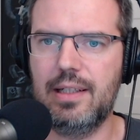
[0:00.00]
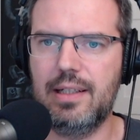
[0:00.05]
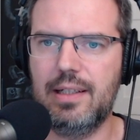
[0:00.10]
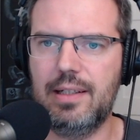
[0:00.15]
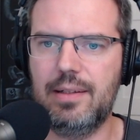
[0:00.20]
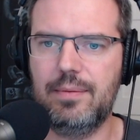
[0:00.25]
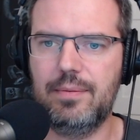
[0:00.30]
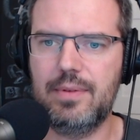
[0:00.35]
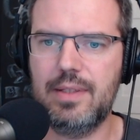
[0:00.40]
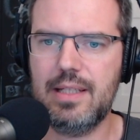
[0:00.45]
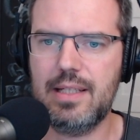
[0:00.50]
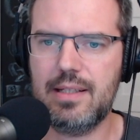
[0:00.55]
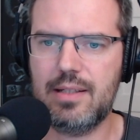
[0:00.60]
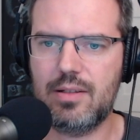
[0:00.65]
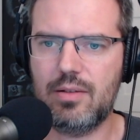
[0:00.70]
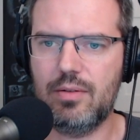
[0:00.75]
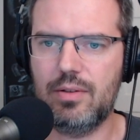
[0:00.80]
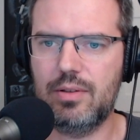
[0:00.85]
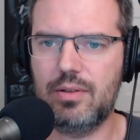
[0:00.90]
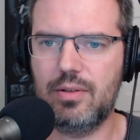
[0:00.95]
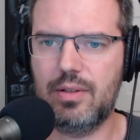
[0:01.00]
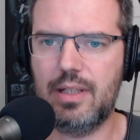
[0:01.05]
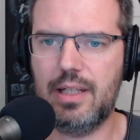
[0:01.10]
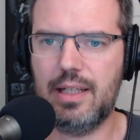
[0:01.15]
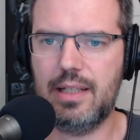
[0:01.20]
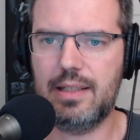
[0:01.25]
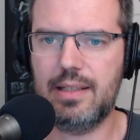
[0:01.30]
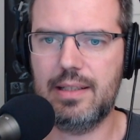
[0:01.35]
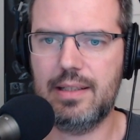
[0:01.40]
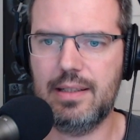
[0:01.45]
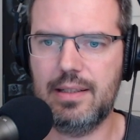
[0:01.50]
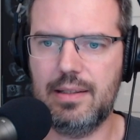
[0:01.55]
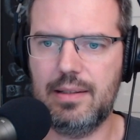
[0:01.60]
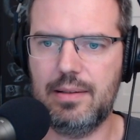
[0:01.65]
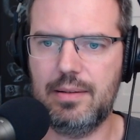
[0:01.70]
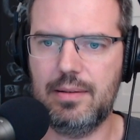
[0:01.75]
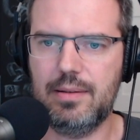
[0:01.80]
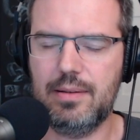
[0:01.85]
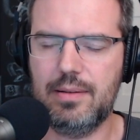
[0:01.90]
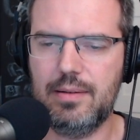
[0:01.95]
um, this is going to get
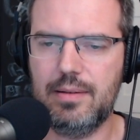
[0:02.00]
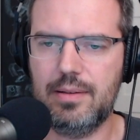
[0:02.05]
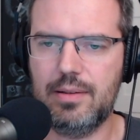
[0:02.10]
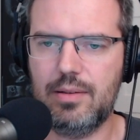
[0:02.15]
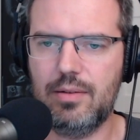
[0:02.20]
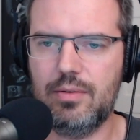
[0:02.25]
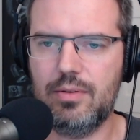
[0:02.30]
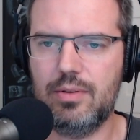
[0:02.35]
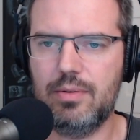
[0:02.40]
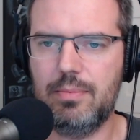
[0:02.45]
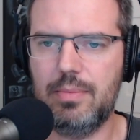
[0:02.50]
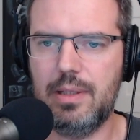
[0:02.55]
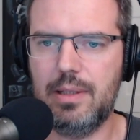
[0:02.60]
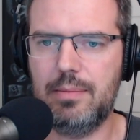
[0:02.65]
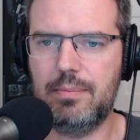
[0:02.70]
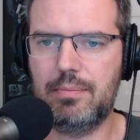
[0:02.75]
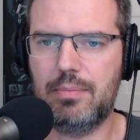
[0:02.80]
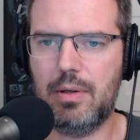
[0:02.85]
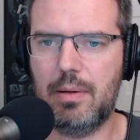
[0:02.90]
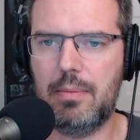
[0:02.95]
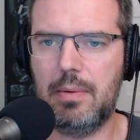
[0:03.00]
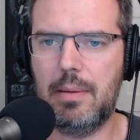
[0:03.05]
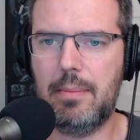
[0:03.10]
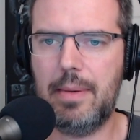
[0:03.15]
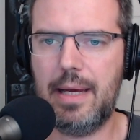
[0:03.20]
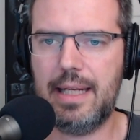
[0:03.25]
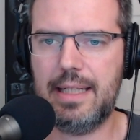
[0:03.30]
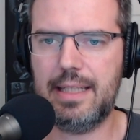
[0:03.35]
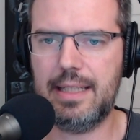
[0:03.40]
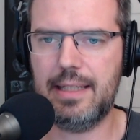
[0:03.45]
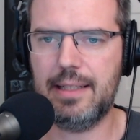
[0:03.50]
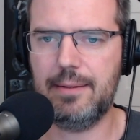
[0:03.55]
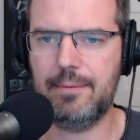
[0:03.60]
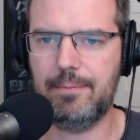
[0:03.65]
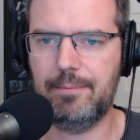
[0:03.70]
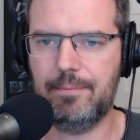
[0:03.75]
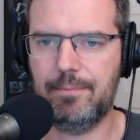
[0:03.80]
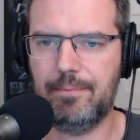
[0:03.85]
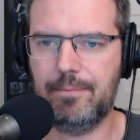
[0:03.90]
uh, going to be problematic.